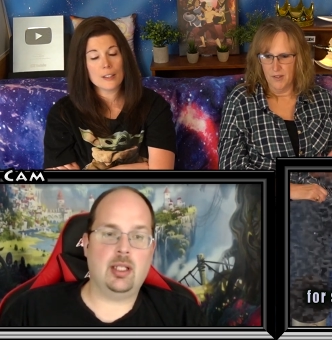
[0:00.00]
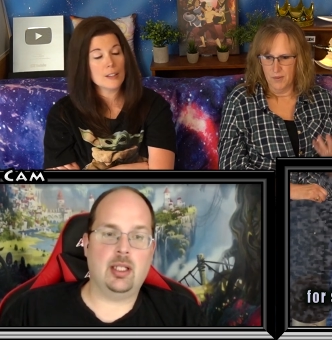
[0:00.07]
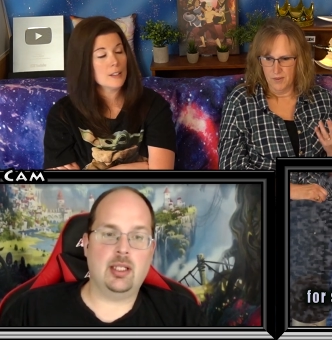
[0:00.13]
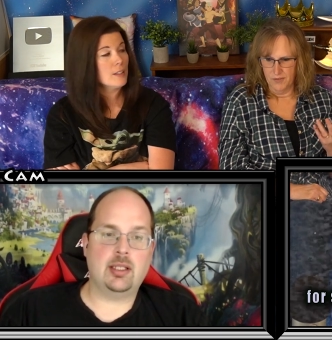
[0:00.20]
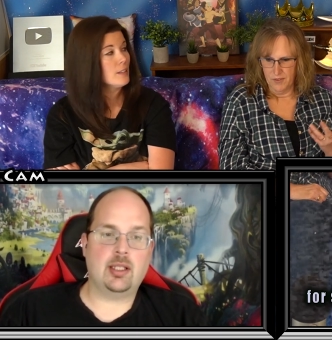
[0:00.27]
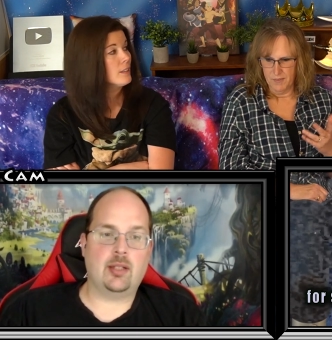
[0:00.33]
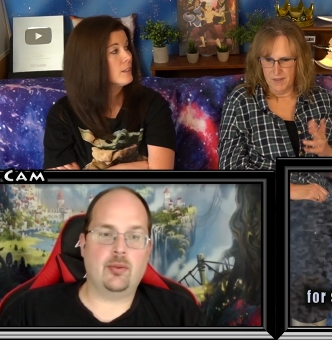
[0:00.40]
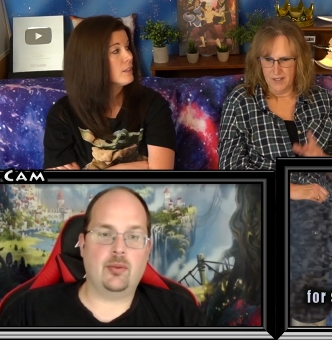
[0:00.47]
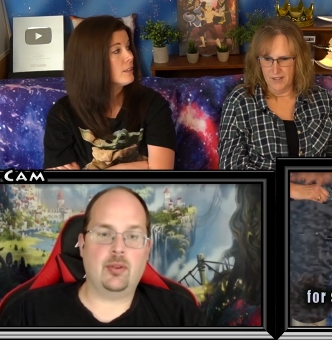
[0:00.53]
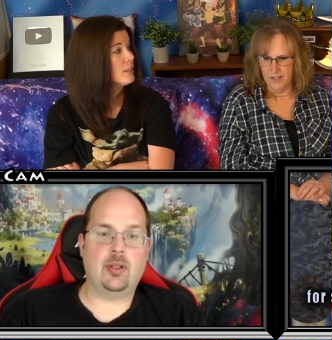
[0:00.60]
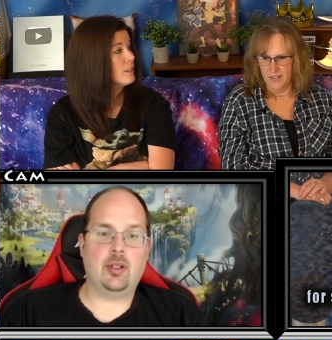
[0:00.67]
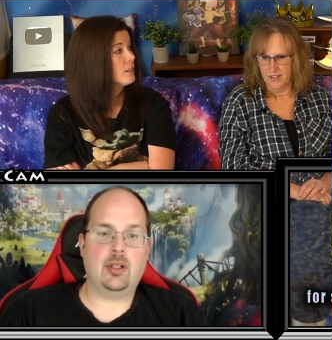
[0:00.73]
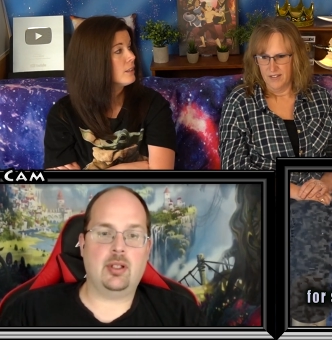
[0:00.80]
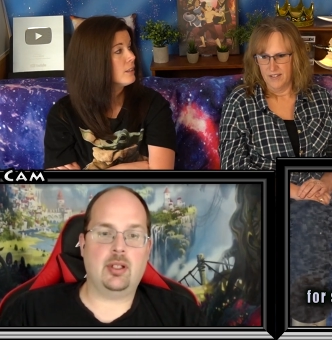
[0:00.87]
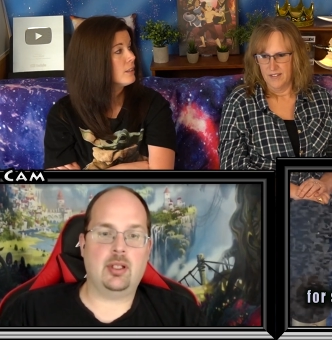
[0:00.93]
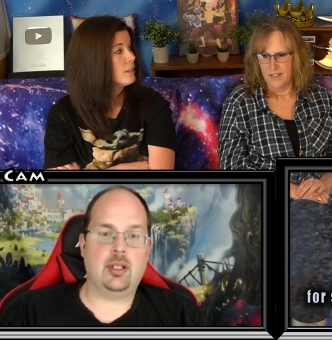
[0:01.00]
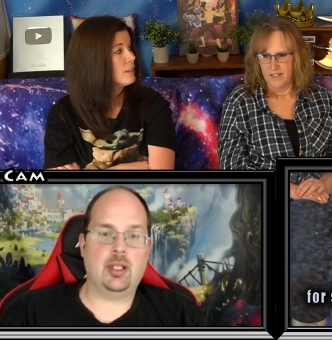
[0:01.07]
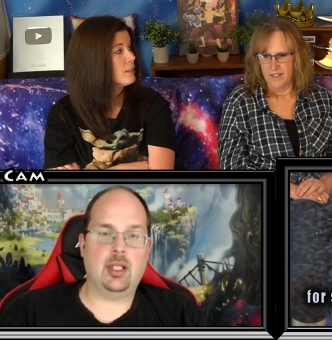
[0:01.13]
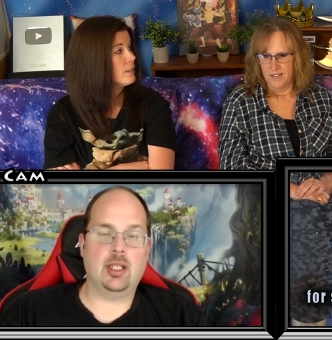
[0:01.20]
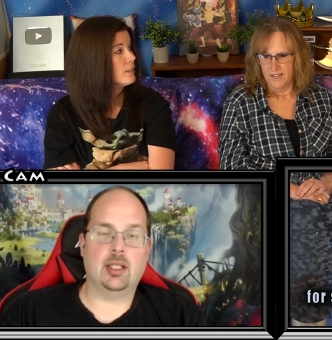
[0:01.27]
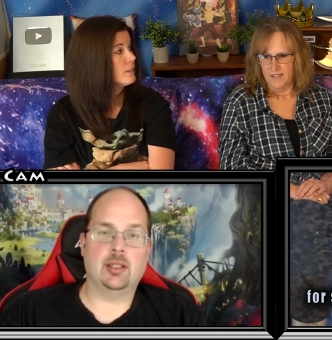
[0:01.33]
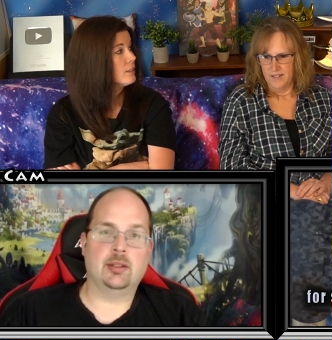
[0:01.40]
Speaker 1: he said
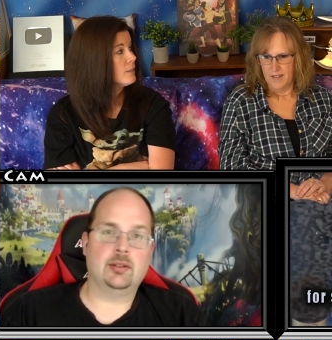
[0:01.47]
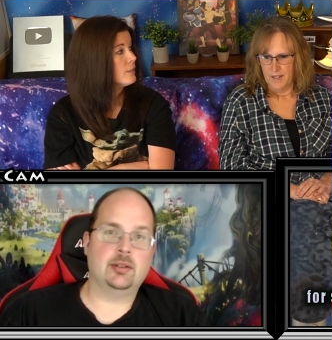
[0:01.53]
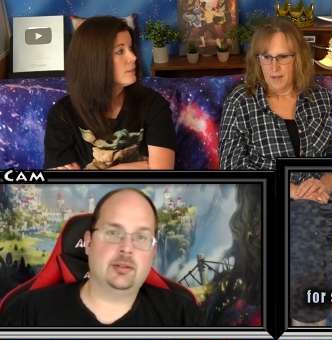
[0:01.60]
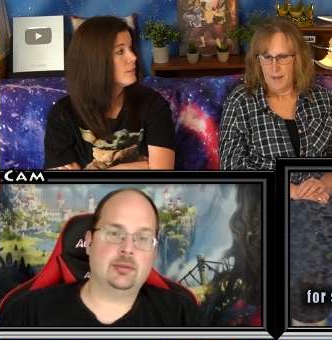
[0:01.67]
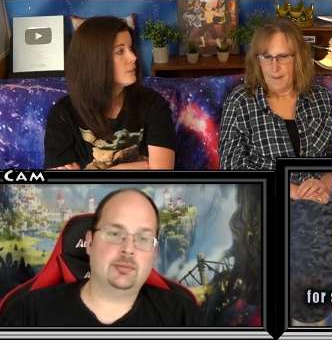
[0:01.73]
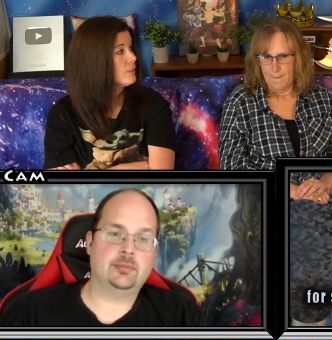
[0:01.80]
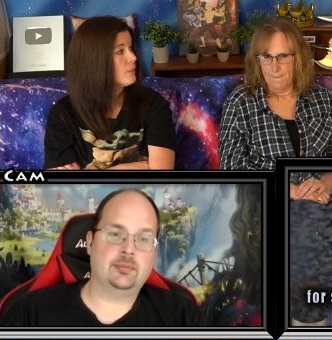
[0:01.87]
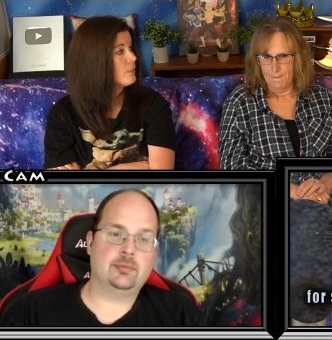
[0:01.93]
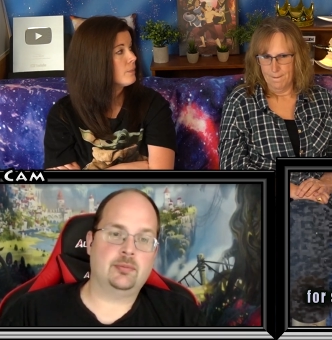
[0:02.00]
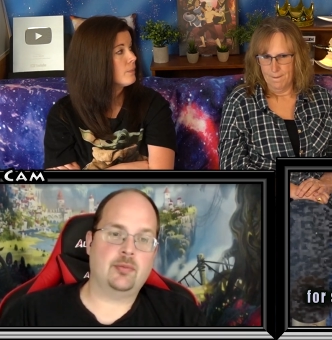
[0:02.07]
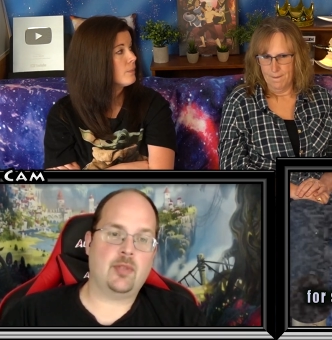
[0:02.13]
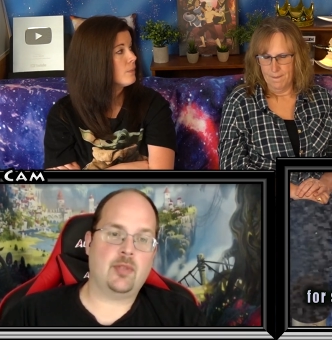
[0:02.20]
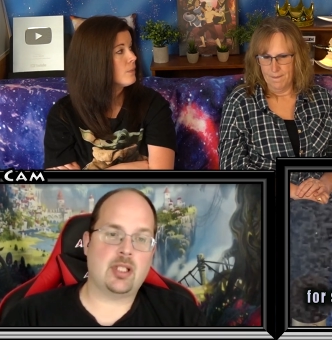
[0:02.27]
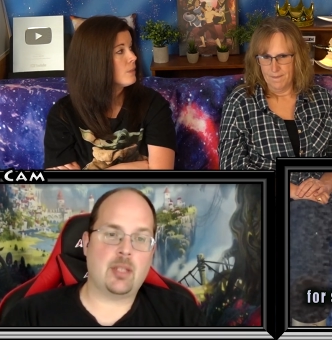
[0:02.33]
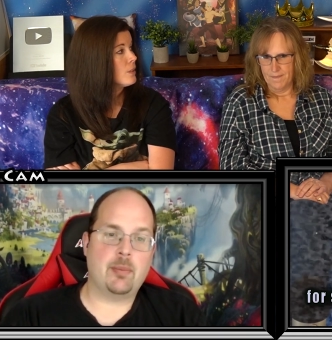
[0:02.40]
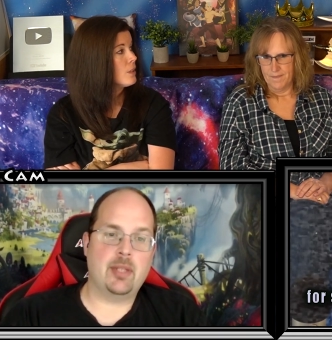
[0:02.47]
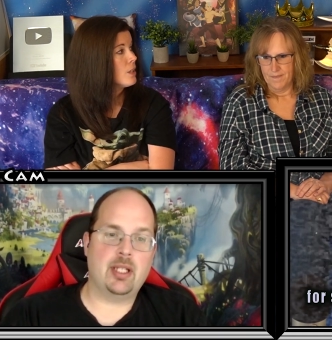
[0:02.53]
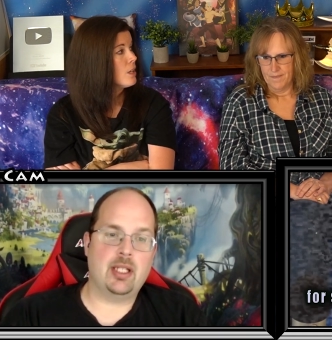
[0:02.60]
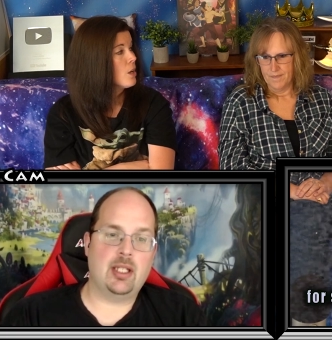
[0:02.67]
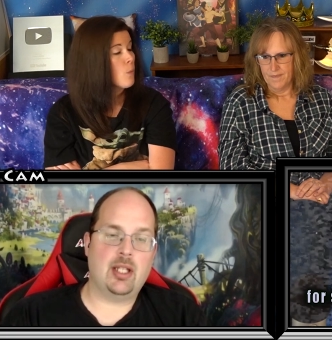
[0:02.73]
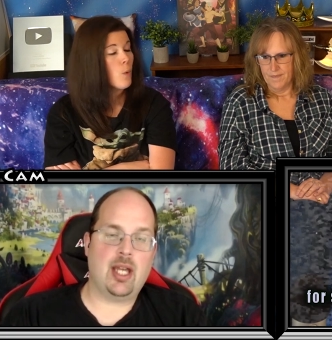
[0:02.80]
Ymir. Because I mean,